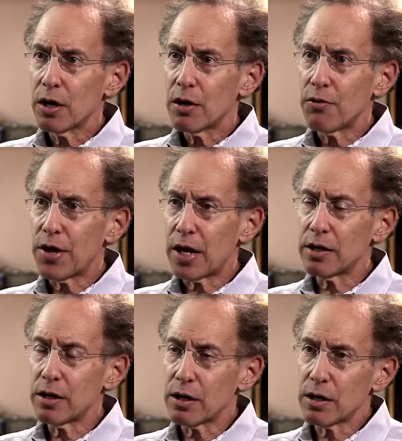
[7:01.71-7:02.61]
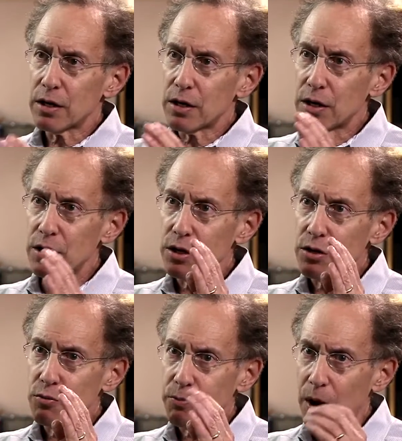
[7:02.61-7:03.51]
then
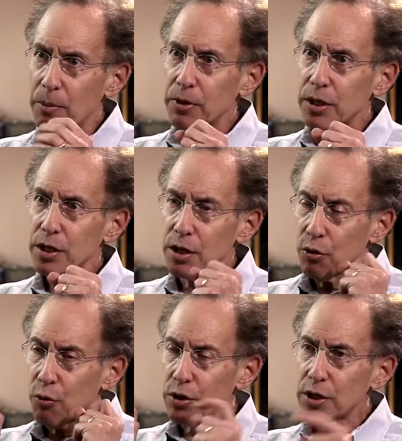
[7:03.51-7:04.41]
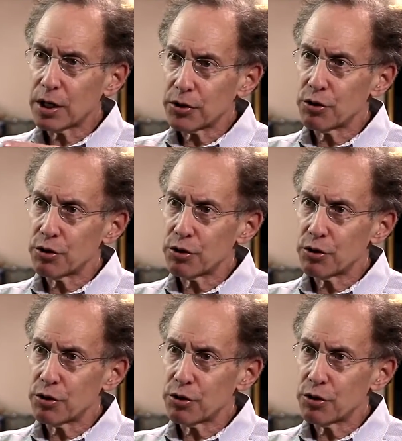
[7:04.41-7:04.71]
you probably wouldn't get the